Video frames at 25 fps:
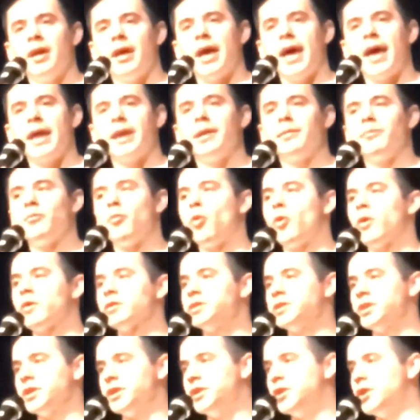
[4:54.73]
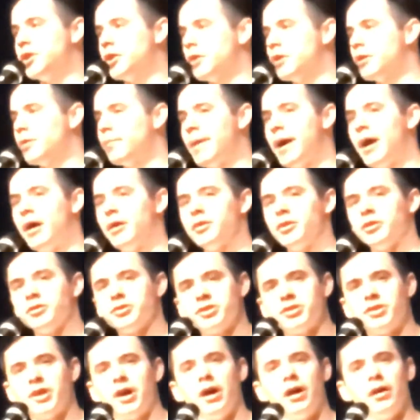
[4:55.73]
any more secure about
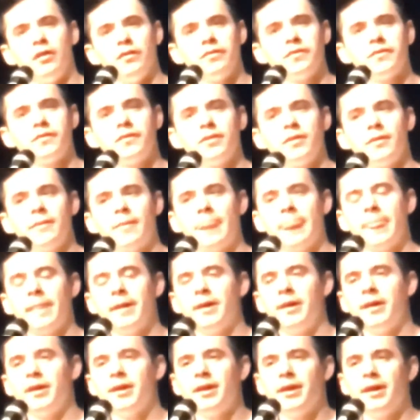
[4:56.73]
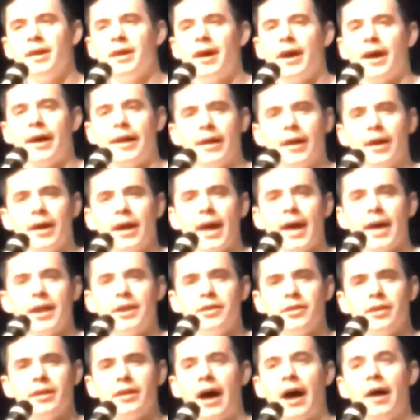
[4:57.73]
yourself.
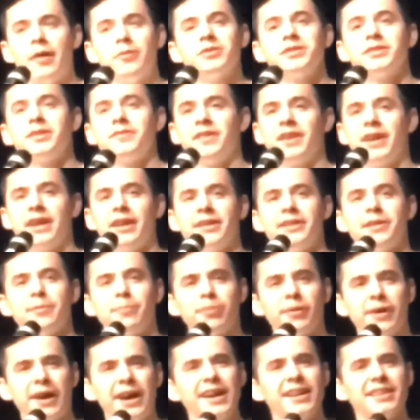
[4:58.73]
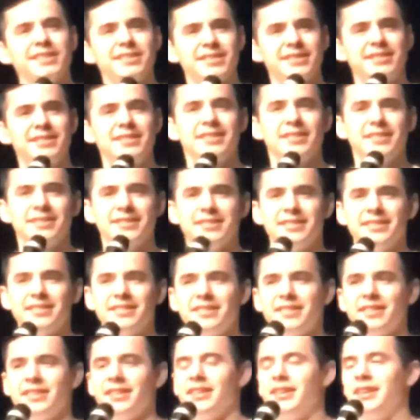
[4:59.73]
And I was even getting depressed.
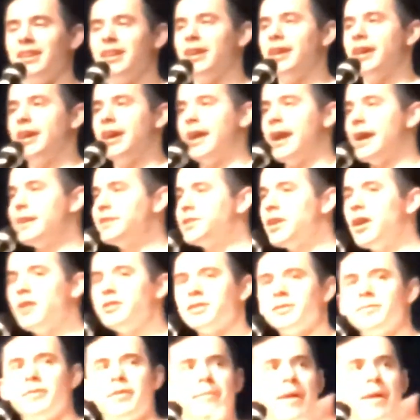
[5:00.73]
And I saw some of